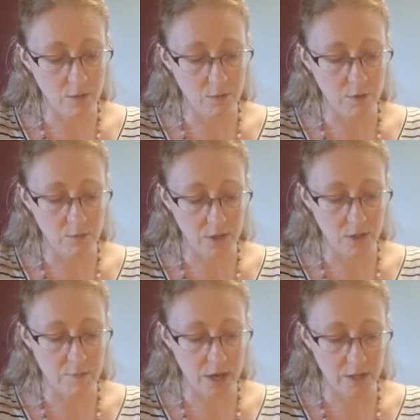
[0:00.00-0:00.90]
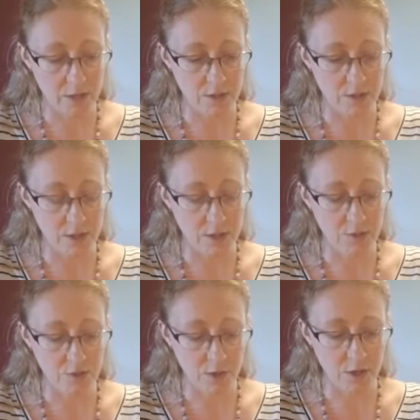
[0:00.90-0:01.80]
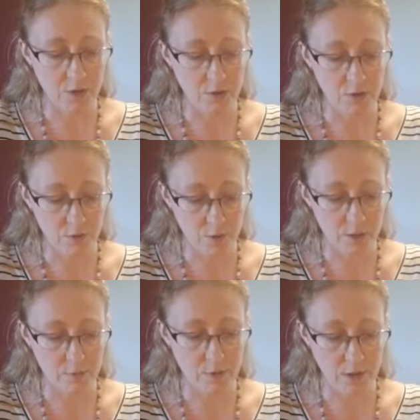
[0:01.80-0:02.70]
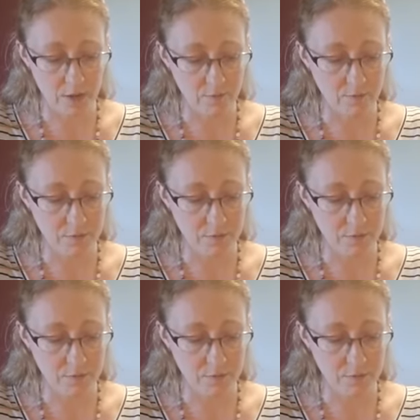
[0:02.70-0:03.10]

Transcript: what really matters and enjoying your incredible life.